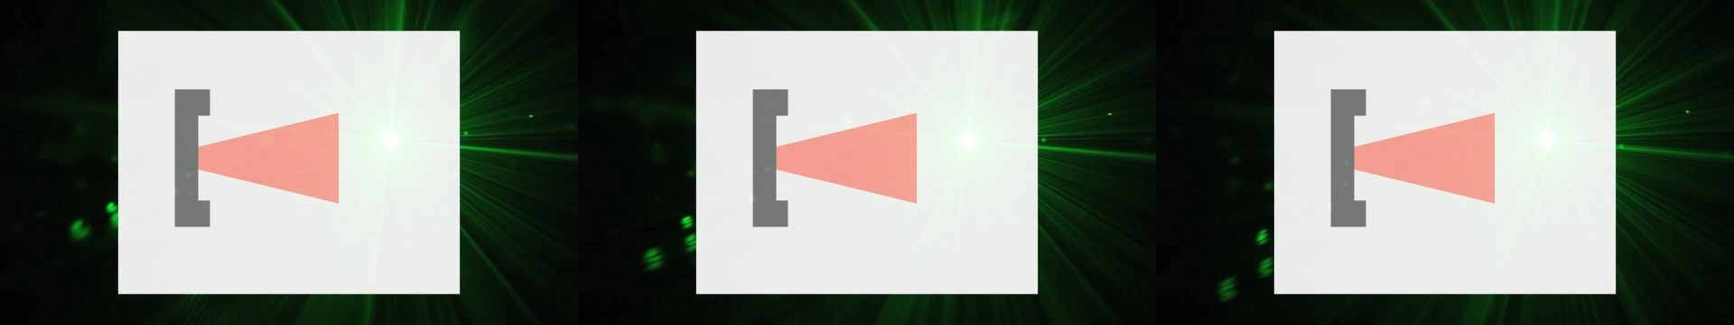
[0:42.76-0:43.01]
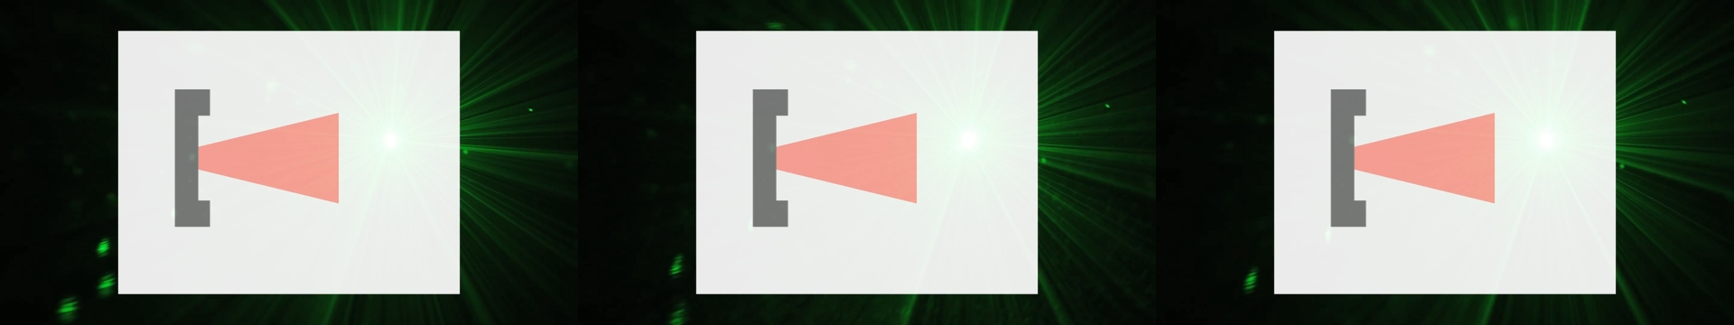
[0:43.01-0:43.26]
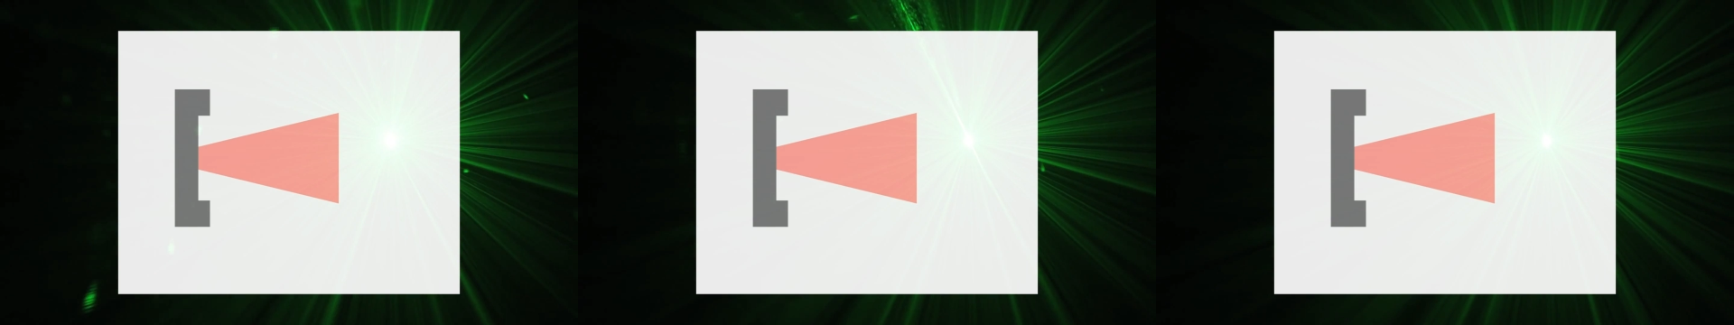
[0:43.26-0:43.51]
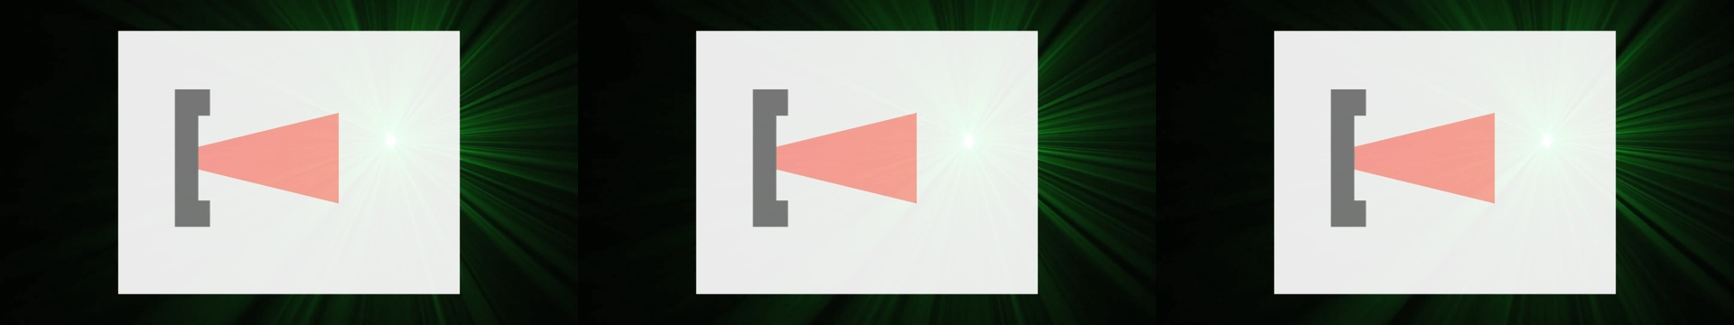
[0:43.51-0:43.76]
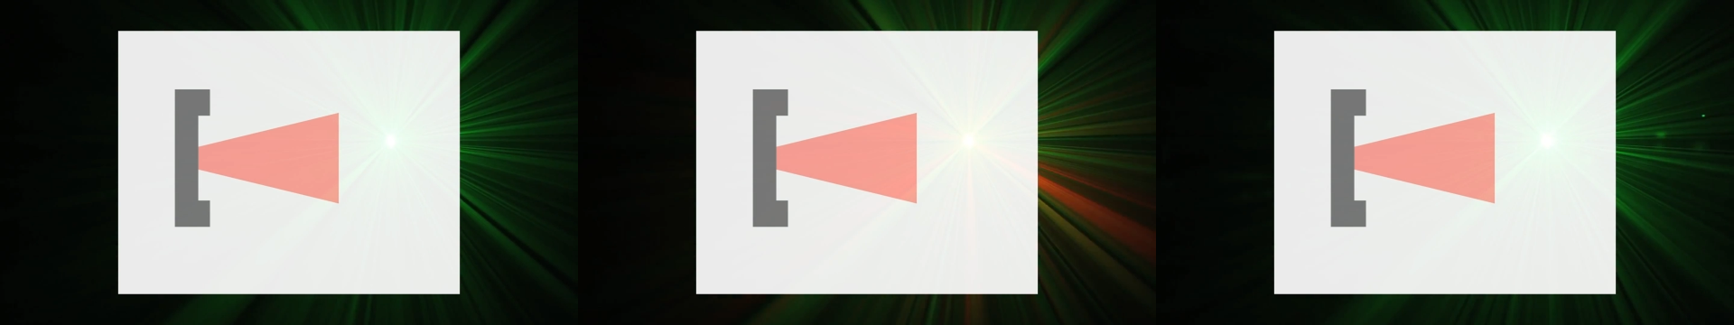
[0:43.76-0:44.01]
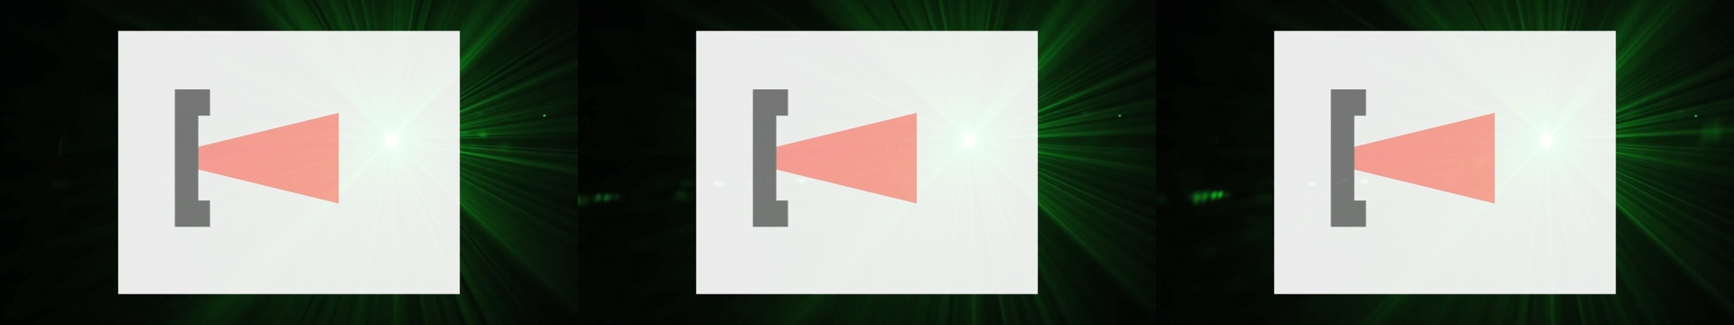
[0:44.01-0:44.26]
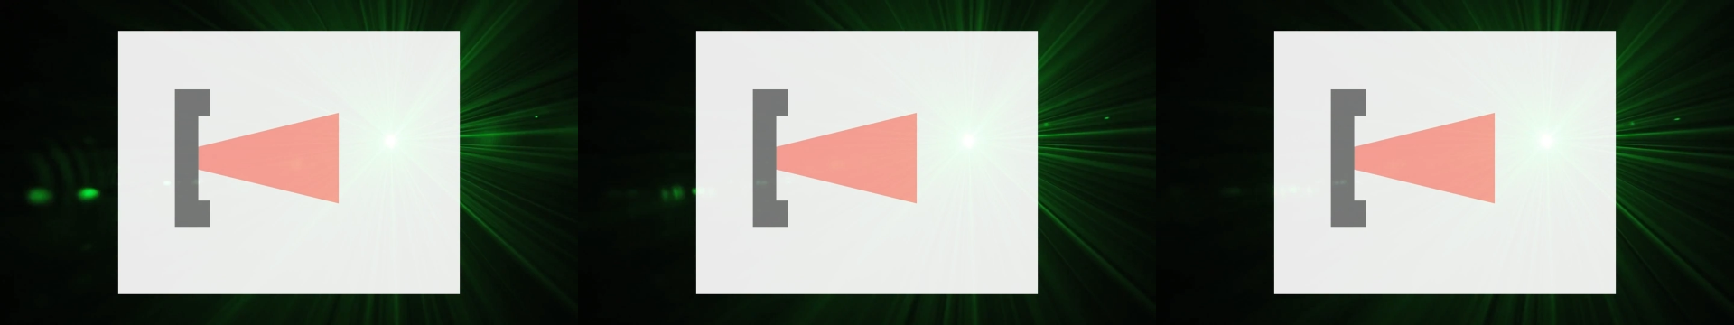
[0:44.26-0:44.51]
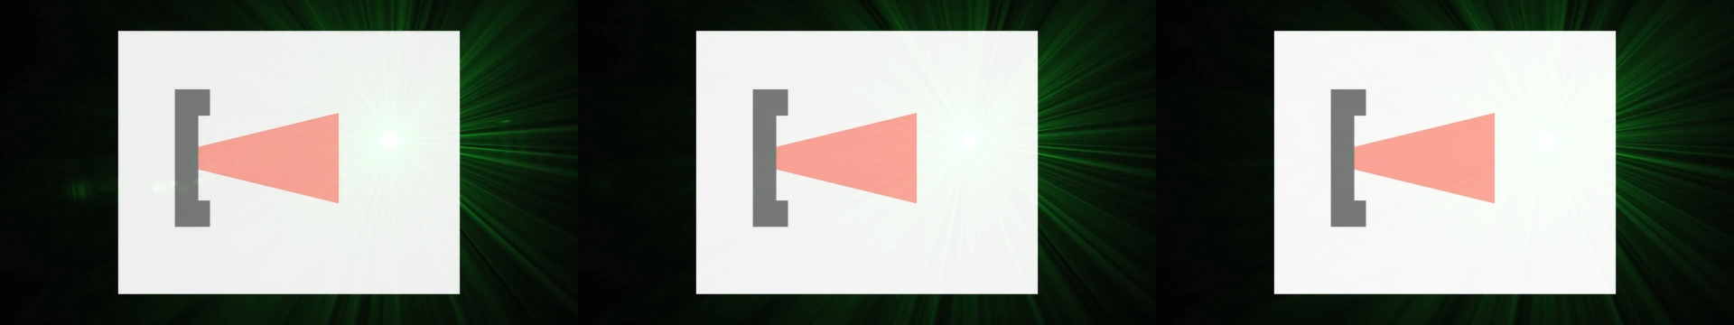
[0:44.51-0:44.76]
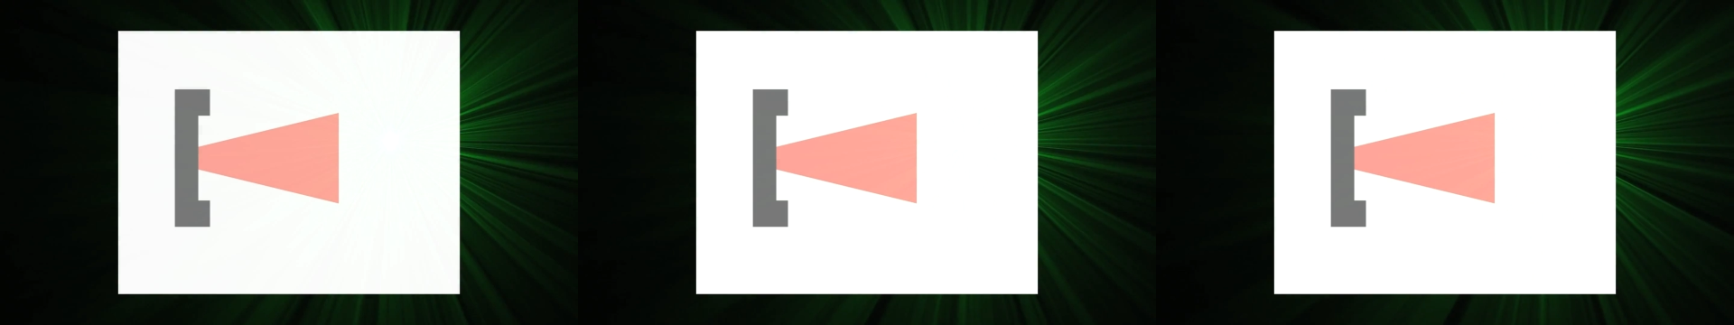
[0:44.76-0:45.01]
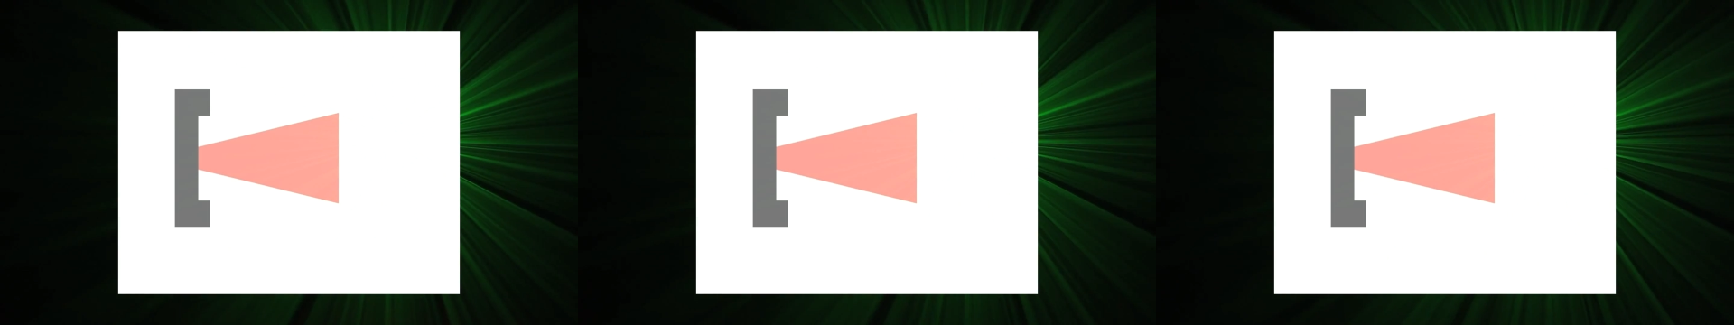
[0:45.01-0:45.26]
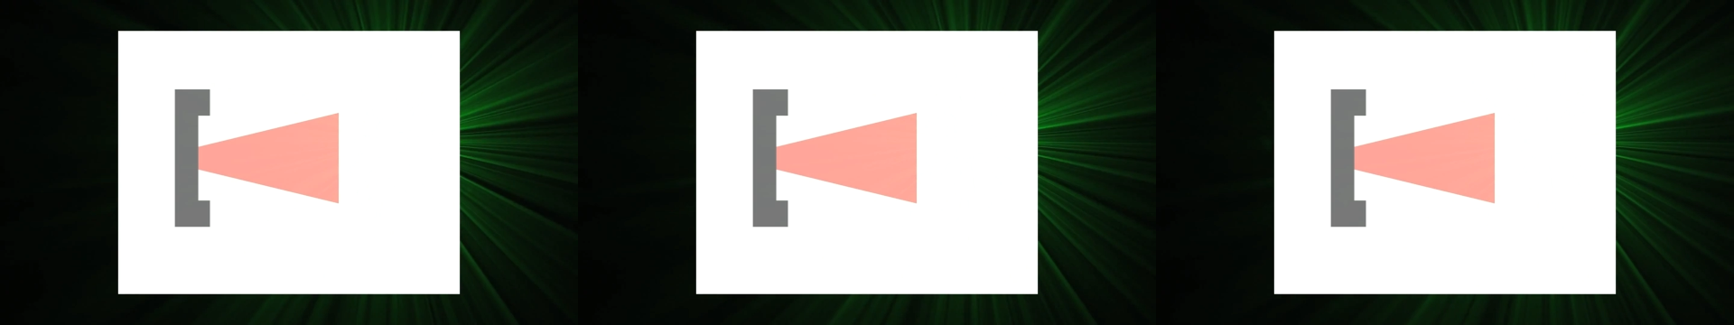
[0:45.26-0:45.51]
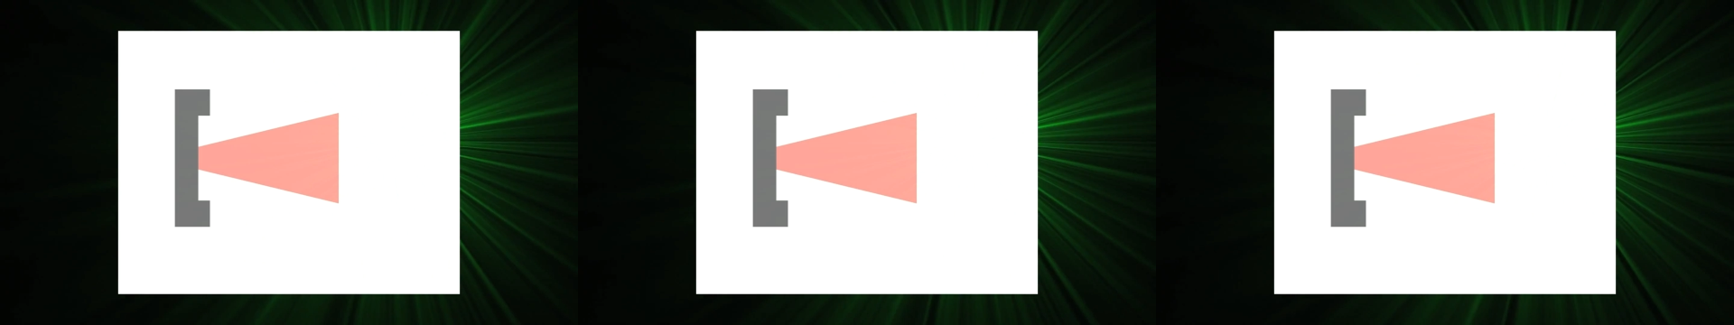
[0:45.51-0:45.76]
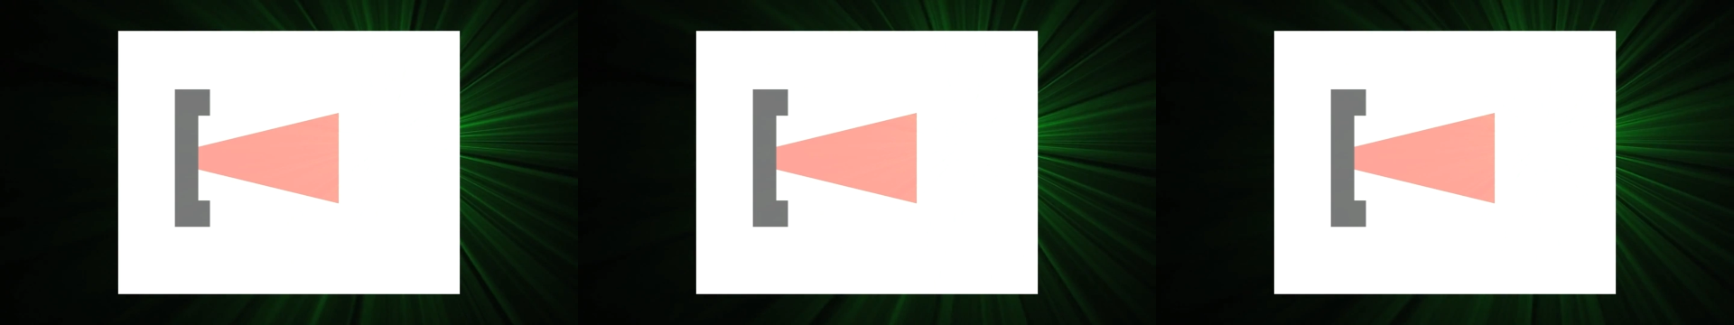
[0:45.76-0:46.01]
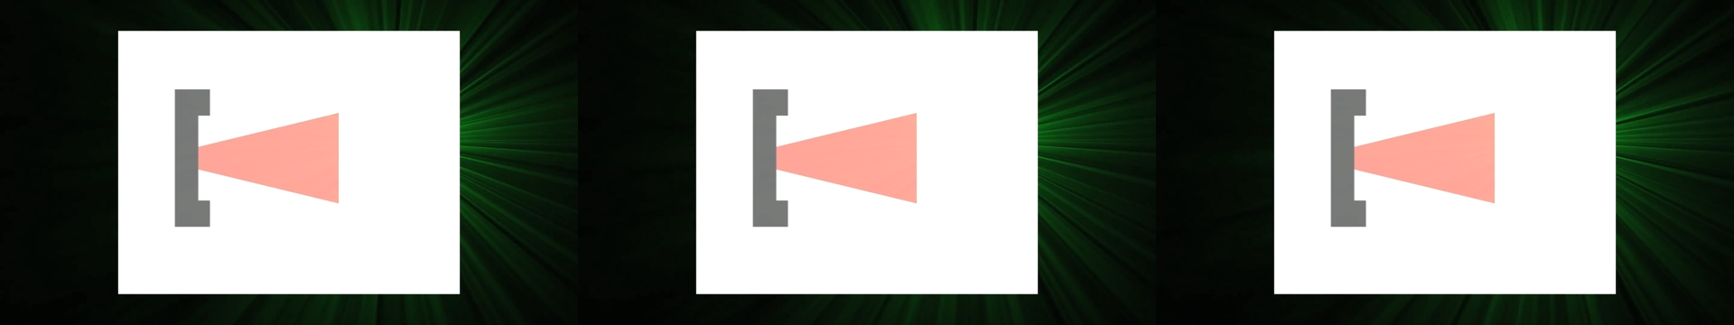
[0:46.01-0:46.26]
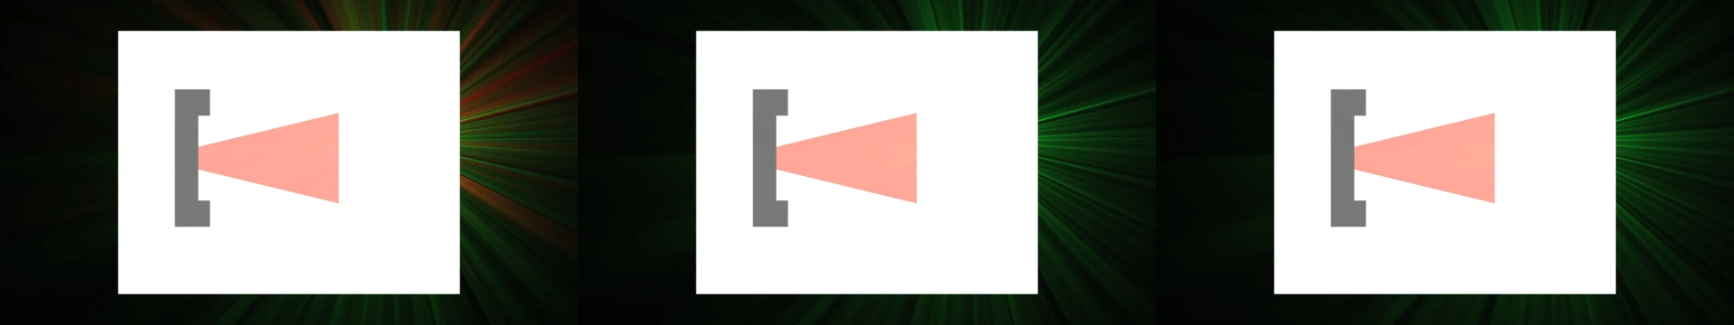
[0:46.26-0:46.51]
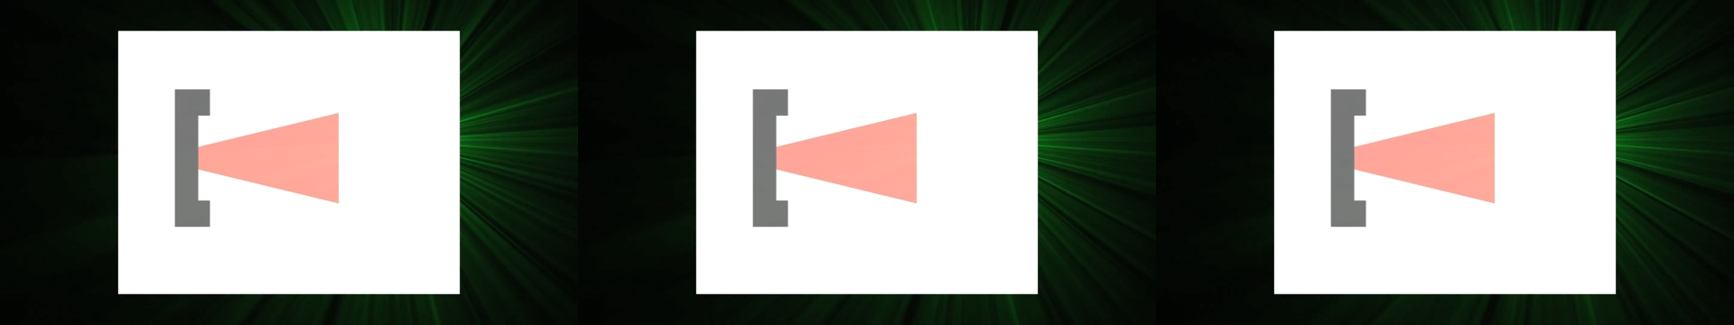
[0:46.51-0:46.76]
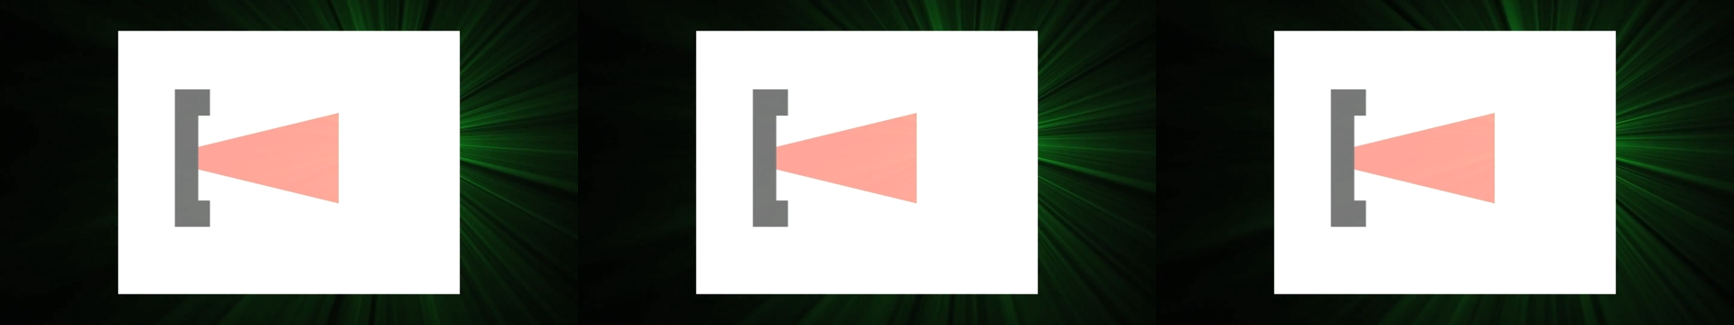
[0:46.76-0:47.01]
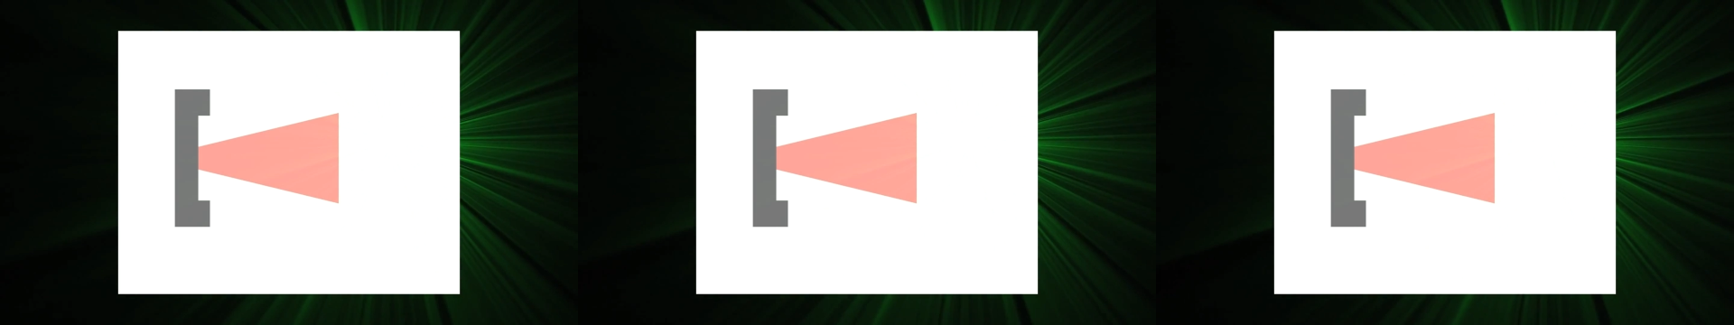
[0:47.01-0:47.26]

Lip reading: No face is visible, so there are no lips to read.